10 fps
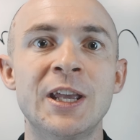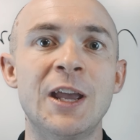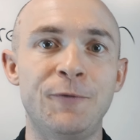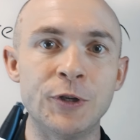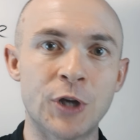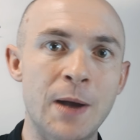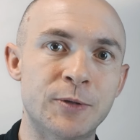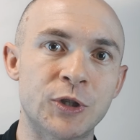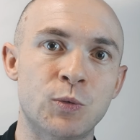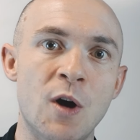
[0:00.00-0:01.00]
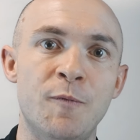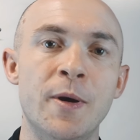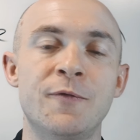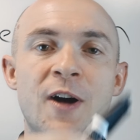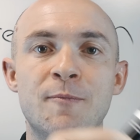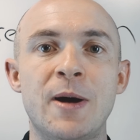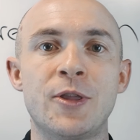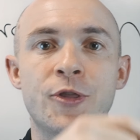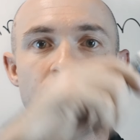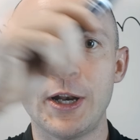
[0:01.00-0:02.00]
If you times the 12.5 by
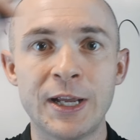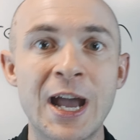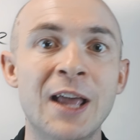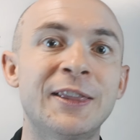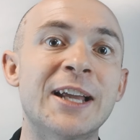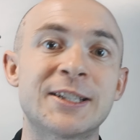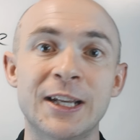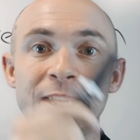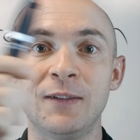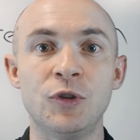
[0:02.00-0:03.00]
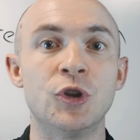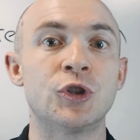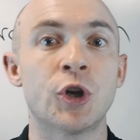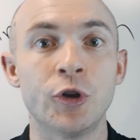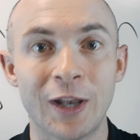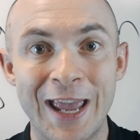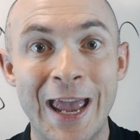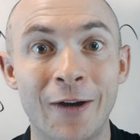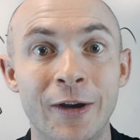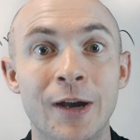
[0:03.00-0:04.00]
the 30, that's going to give you the total
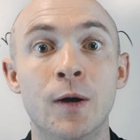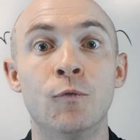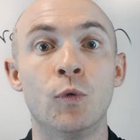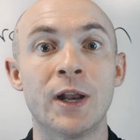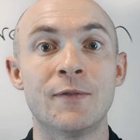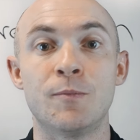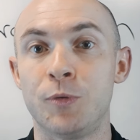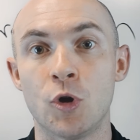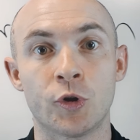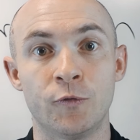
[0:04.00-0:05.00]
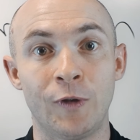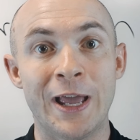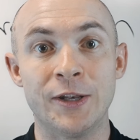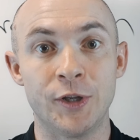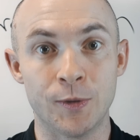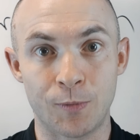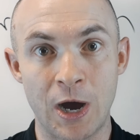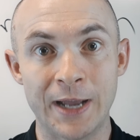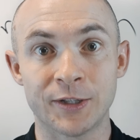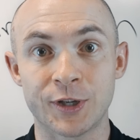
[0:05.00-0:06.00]
area of whatever block of land that you're
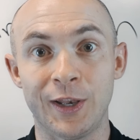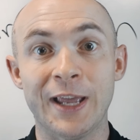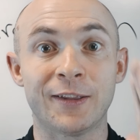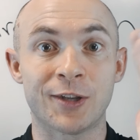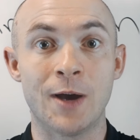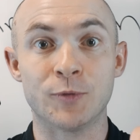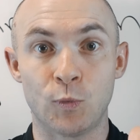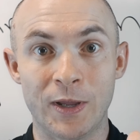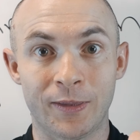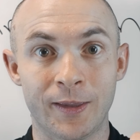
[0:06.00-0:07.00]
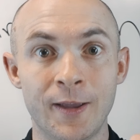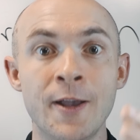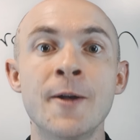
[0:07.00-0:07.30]
buying. So length times width.